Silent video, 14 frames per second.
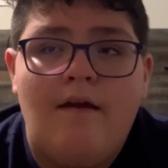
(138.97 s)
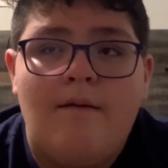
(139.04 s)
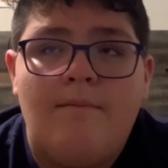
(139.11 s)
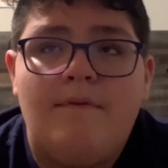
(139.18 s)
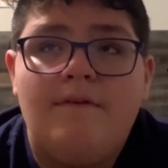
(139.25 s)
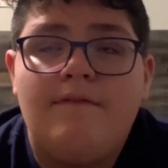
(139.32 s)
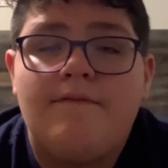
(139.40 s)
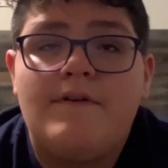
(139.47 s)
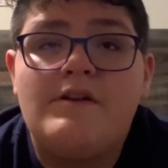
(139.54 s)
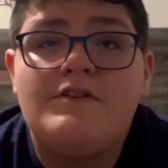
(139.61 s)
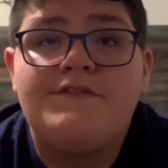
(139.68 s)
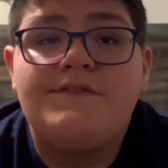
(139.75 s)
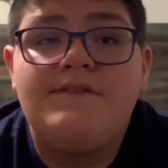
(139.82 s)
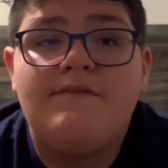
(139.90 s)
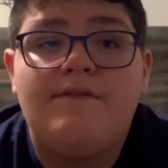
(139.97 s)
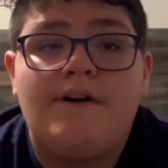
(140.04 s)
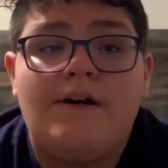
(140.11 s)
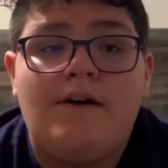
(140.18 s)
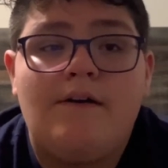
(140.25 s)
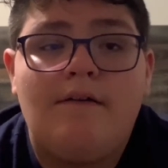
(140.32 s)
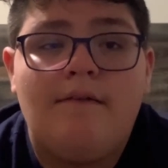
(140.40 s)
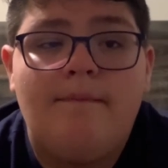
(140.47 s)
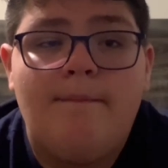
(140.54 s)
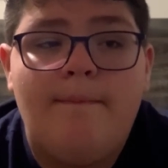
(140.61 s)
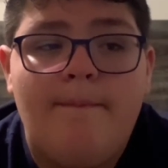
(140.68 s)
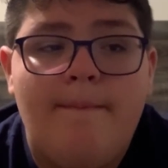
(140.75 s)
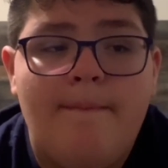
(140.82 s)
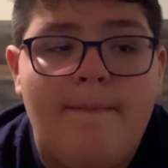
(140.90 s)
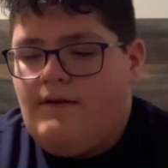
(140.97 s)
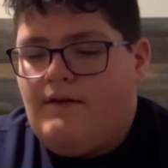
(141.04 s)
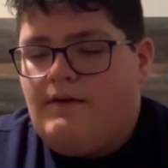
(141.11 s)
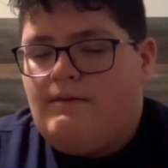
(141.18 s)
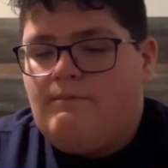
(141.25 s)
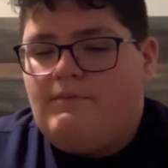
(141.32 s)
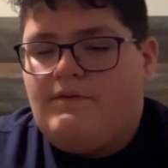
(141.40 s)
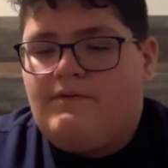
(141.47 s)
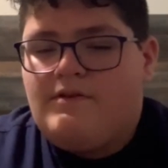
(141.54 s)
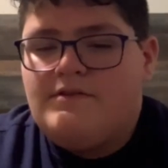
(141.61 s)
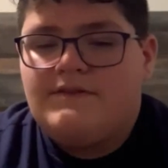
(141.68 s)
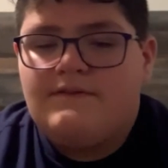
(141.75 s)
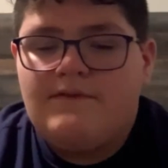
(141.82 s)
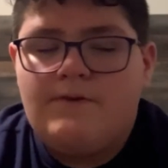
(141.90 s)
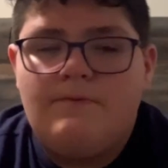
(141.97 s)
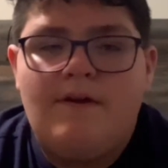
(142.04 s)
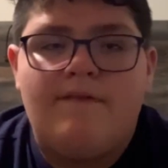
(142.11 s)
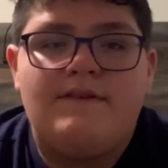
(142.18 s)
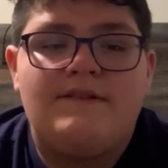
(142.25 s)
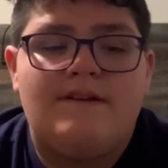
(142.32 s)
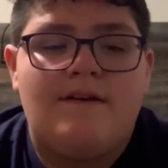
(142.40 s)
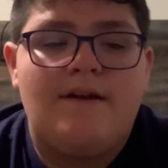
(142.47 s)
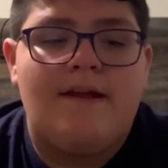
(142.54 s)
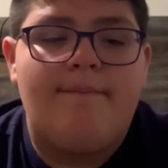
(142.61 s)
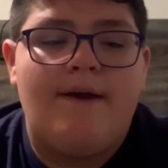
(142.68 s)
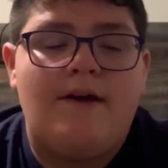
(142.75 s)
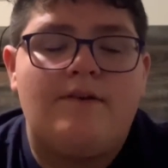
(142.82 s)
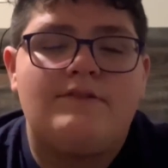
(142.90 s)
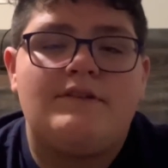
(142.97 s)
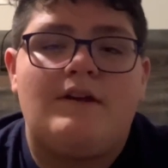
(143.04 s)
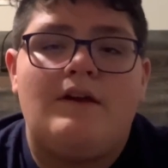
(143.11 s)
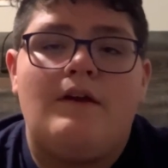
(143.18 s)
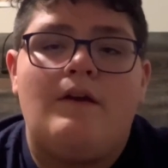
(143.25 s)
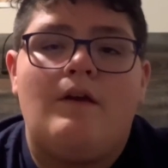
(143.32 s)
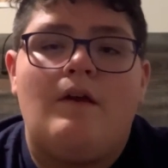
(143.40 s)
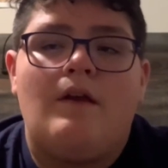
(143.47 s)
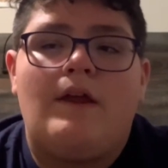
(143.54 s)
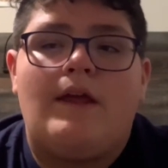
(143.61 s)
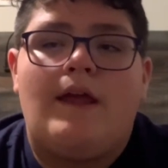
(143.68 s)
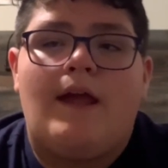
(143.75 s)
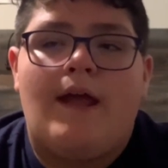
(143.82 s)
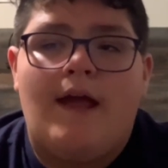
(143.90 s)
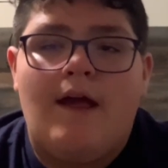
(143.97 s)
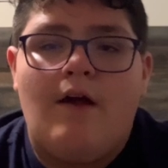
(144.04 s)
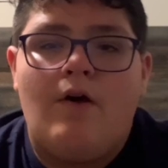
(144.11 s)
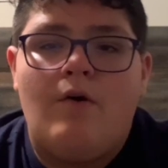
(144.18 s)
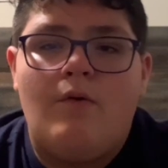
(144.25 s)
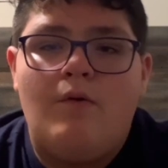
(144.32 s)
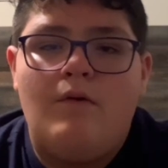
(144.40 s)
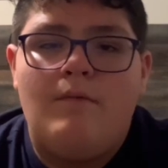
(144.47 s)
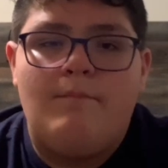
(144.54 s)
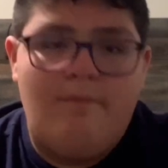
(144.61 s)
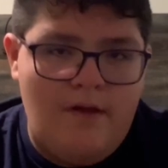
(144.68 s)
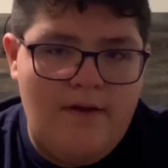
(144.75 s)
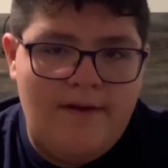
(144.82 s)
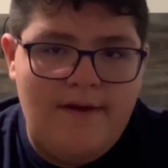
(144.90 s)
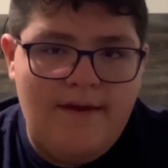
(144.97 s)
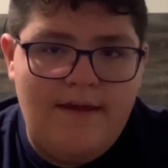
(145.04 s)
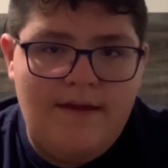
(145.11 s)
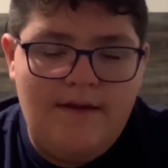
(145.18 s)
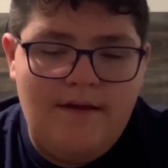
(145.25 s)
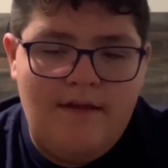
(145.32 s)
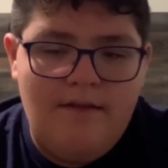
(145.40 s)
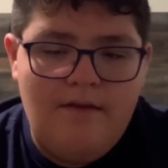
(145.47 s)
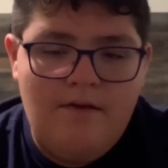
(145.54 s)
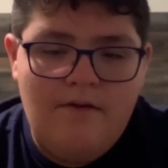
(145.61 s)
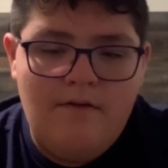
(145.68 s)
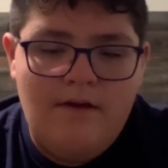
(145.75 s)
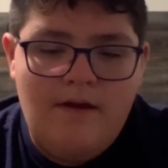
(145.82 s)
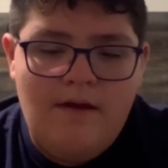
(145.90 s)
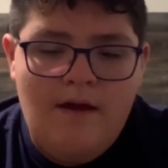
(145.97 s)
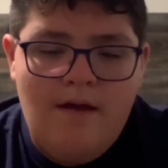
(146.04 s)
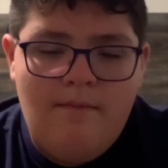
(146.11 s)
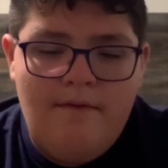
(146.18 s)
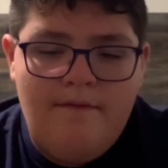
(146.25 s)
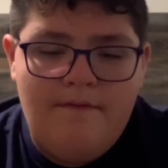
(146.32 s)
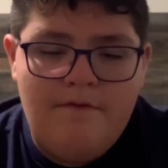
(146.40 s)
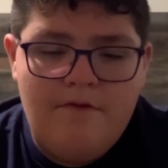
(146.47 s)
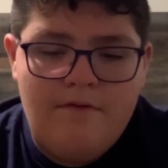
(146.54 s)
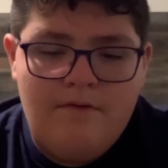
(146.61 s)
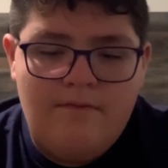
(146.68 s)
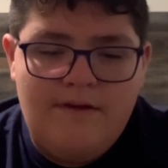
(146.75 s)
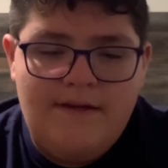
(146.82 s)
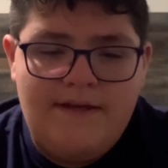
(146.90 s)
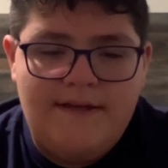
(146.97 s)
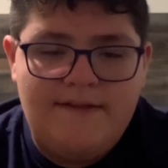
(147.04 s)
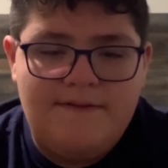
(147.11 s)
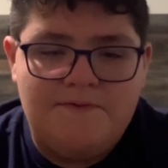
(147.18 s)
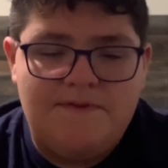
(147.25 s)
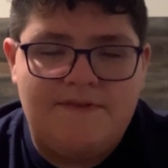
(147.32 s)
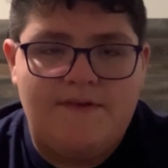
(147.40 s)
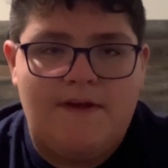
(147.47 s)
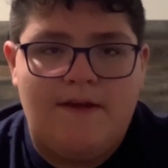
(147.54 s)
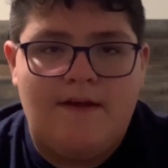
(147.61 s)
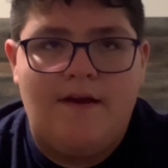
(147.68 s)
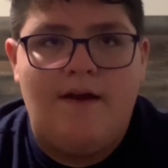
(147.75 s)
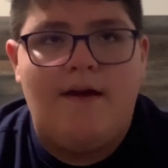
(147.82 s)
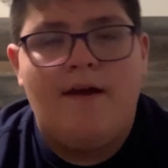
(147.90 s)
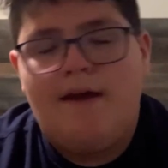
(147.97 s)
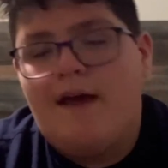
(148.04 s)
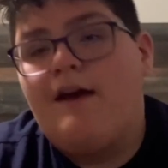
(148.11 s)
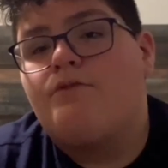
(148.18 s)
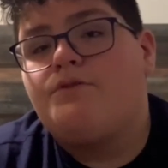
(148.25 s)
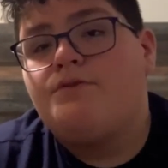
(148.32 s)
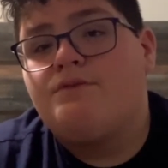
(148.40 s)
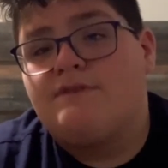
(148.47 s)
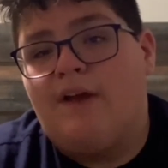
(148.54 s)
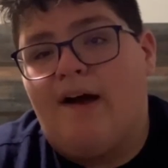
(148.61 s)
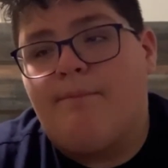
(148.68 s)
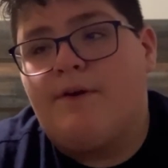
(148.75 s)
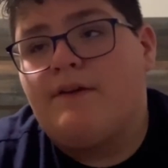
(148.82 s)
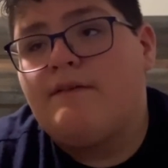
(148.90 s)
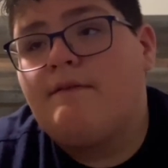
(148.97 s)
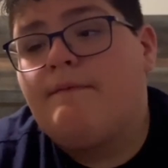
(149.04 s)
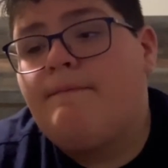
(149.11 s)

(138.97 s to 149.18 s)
But first of all, we have to talk about how manga can yellow before we can say how to stop it.